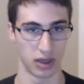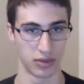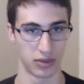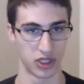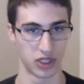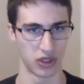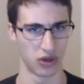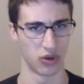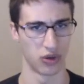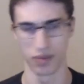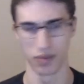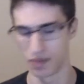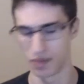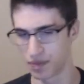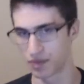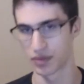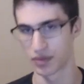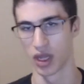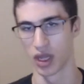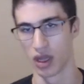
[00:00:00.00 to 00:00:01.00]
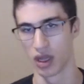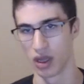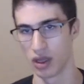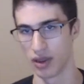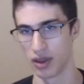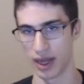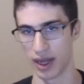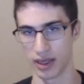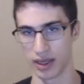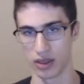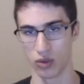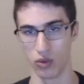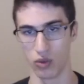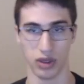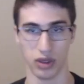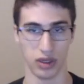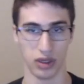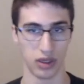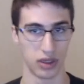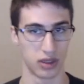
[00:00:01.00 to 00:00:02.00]
So that
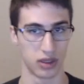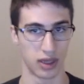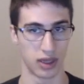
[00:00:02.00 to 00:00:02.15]
would,